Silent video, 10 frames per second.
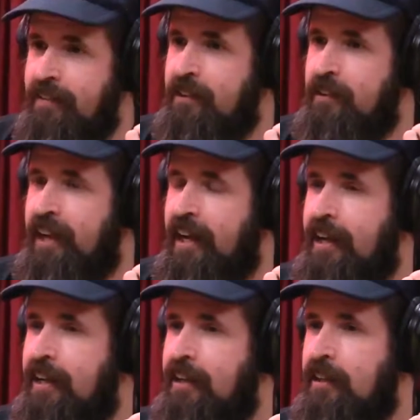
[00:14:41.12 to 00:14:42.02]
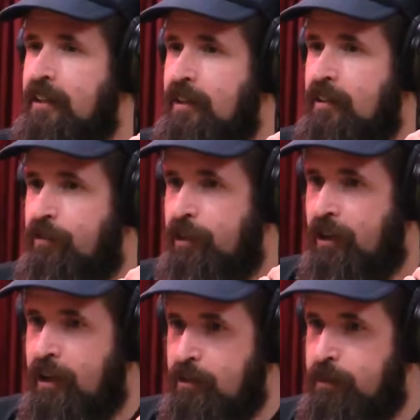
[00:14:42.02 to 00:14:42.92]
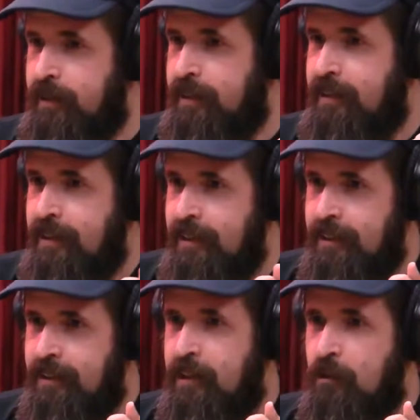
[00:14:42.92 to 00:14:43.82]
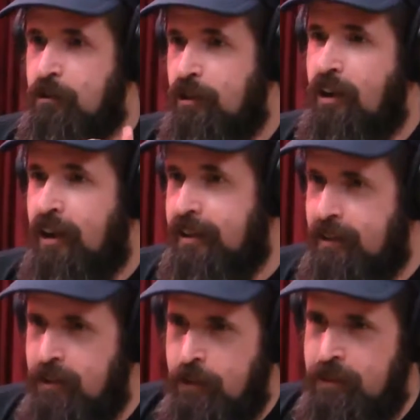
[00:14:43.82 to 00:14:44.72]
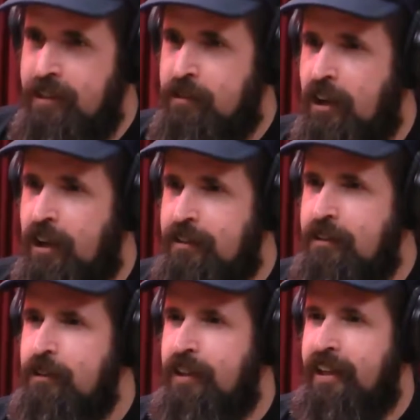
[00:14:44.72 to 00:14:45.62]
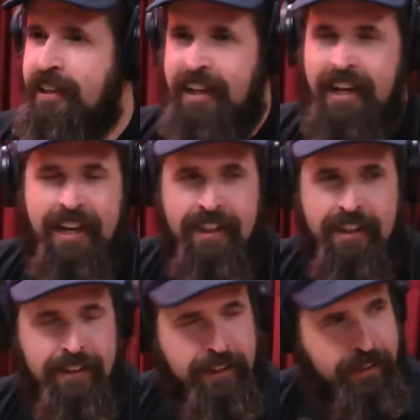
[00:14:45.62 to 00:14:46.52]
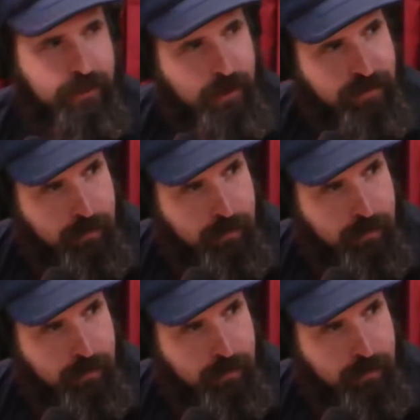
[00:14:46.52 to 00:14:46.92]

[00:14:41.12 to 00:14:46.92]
it okay for your husband to go talk? Who was it he talked to? The head of the whoever the